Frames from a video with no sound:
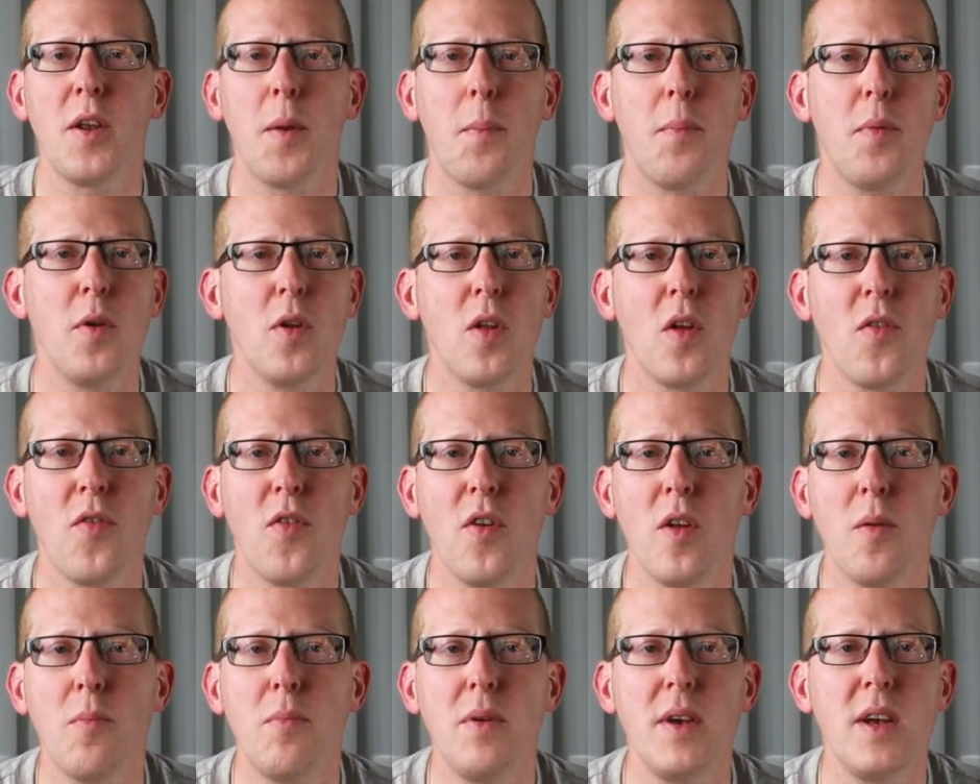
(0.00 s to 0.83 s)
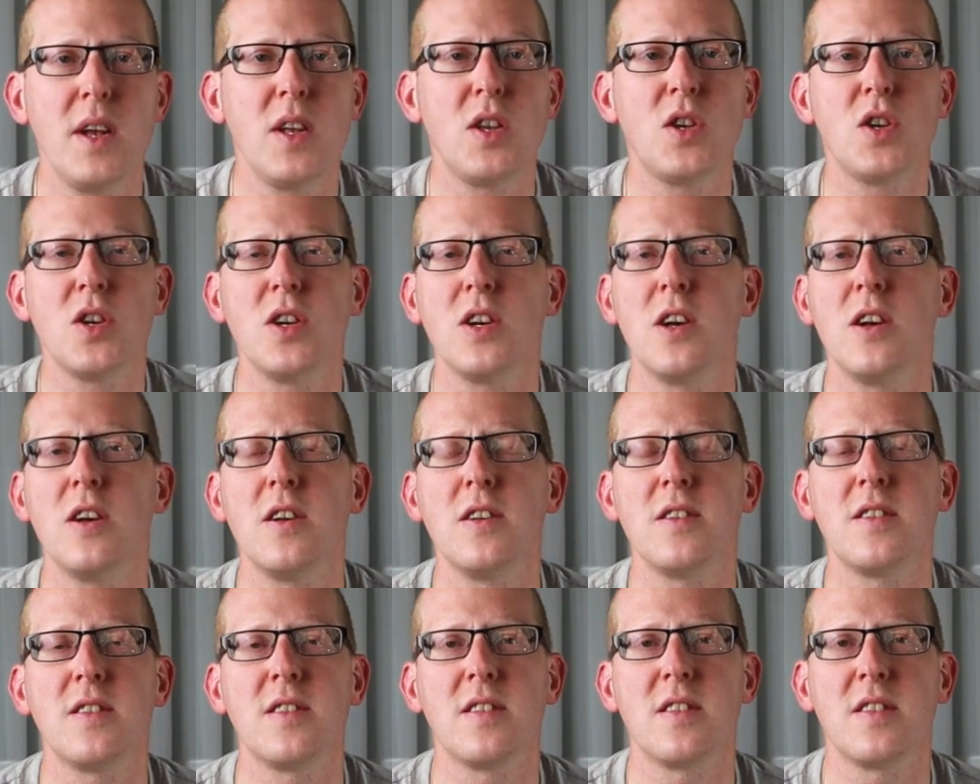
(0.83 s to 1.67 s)
the beautiful
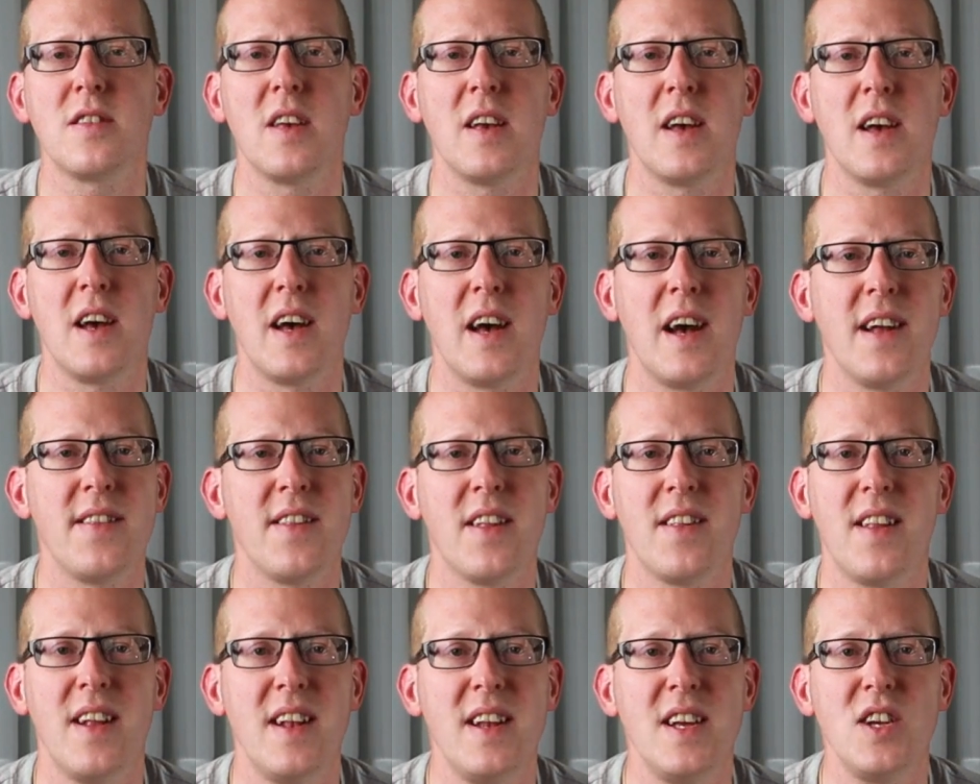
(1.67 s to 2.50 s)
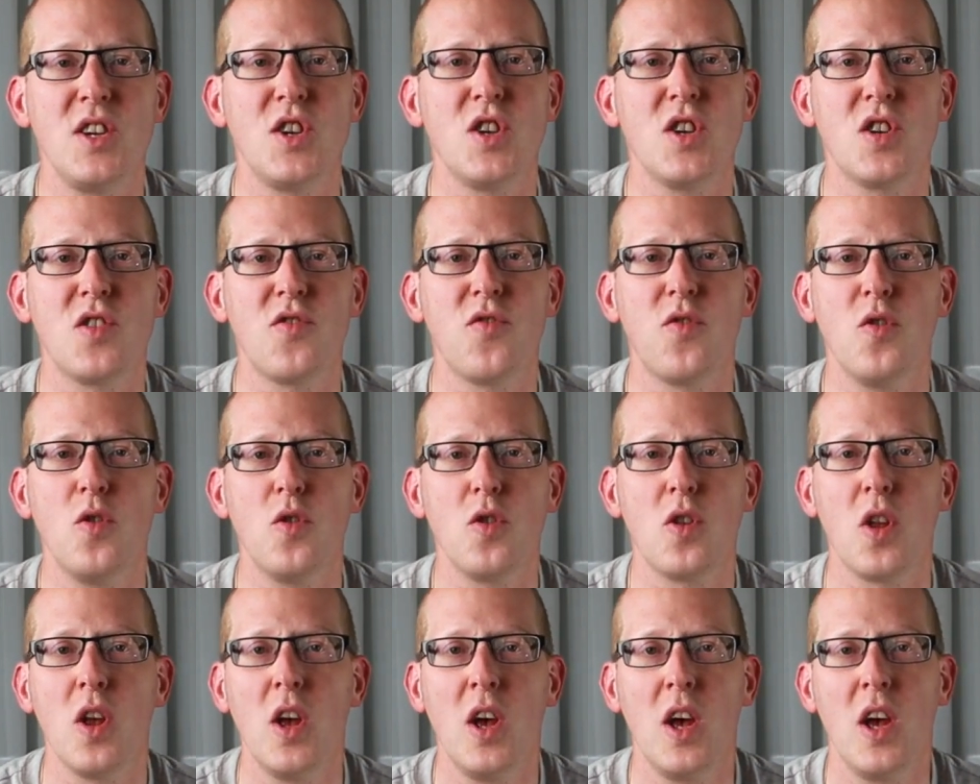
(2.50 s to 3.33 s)
beaches and the delicious
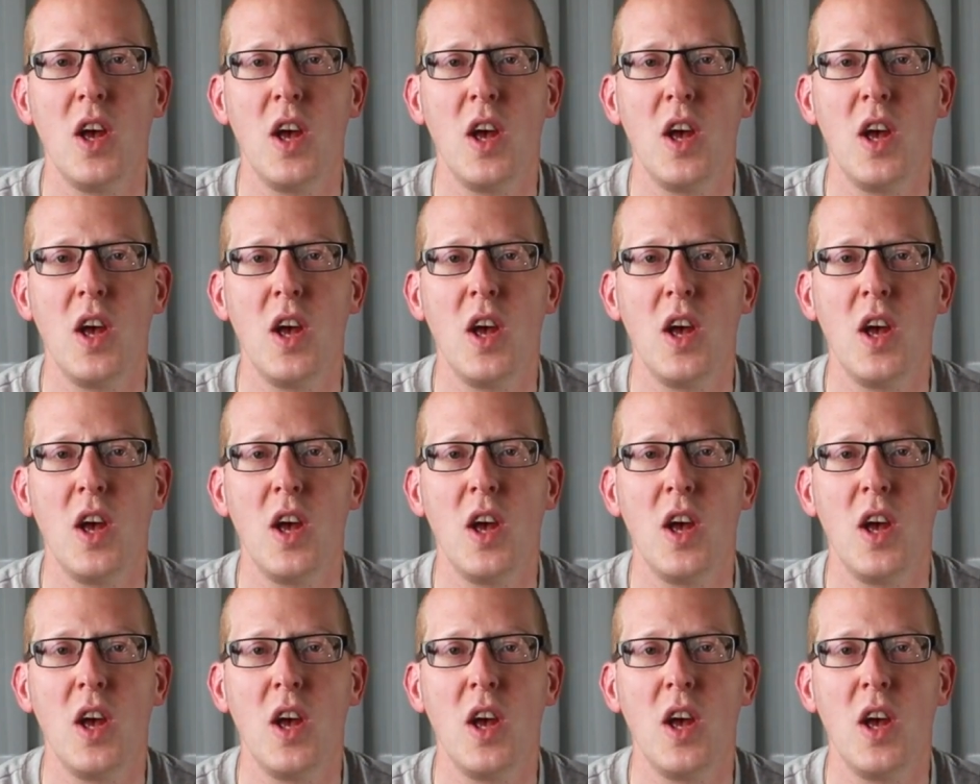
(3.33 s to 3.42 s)
food